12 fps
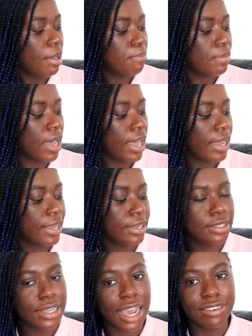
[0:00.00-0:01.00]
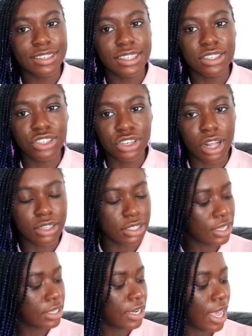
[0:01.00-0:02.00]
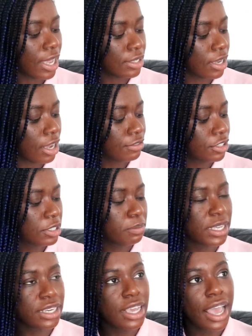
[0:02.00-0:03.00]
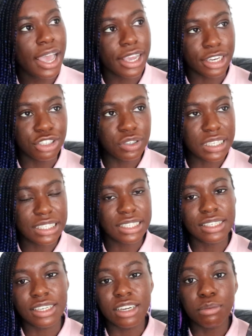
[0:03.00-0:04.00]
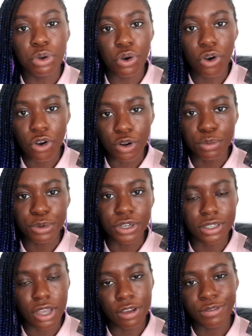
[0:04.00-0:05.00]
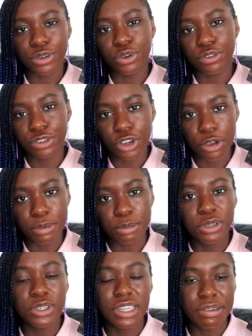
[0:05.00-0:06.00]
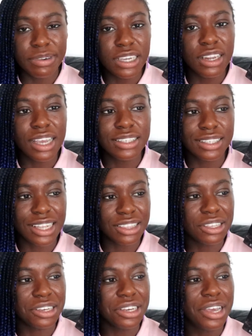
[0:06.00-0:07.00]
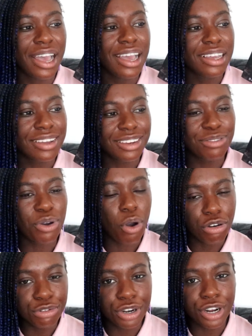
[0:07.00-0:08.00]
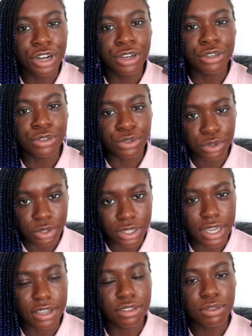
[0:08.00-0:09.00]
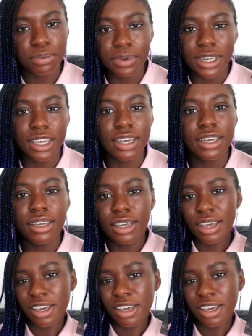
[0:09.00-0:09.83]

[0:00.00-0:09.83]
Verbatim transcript: by Darren Charlton, and I've just been interested in more horror books after Gothtober because I realised that the kind of horror, gothic, thriller